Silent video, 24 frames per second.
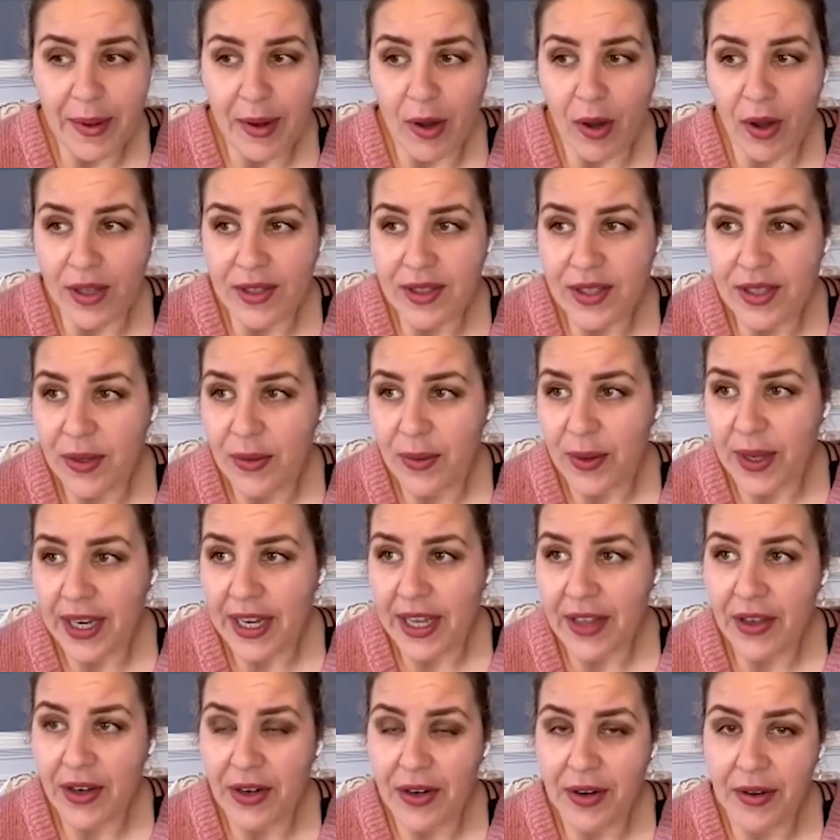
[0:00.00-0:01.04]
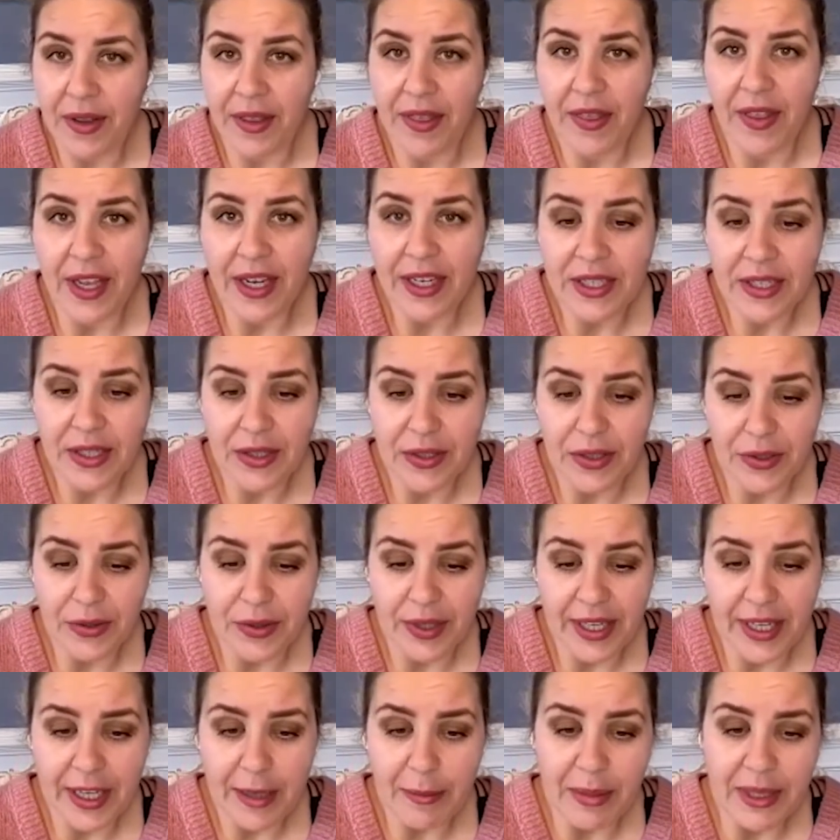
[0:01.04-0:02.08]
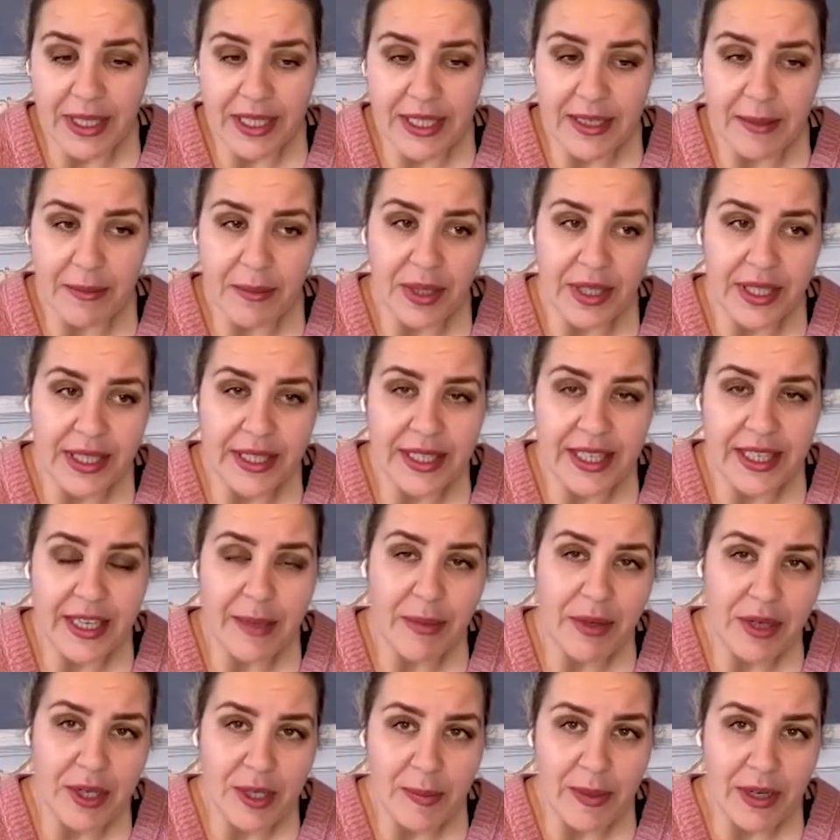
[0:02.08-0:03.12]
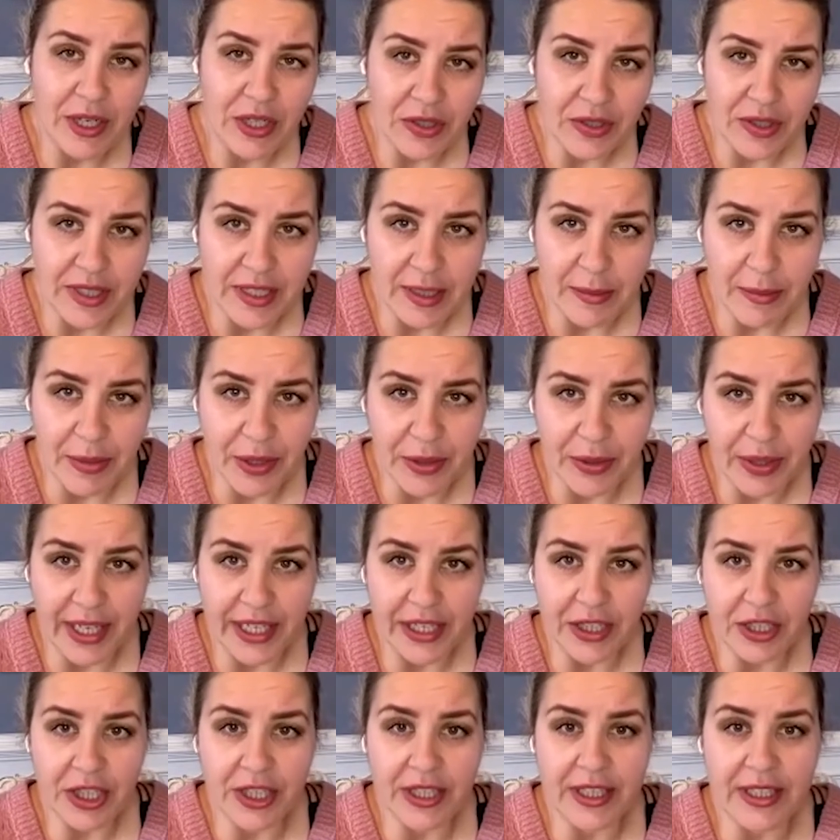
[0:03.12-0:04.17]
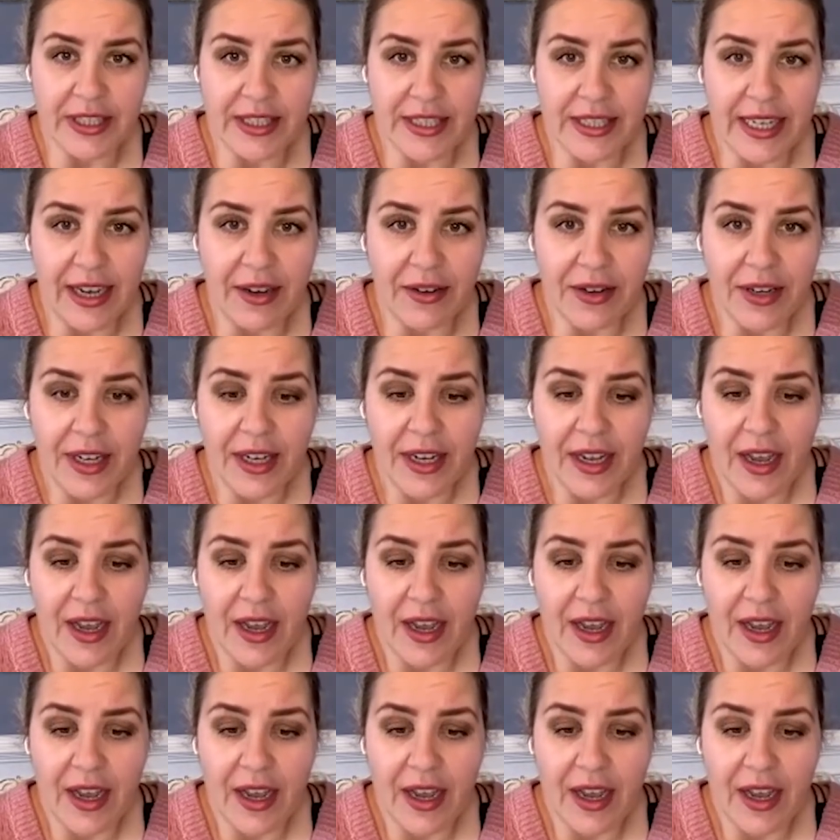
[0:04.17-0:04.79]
Also, another thing to do to keep it simple is keep your special stipulations down.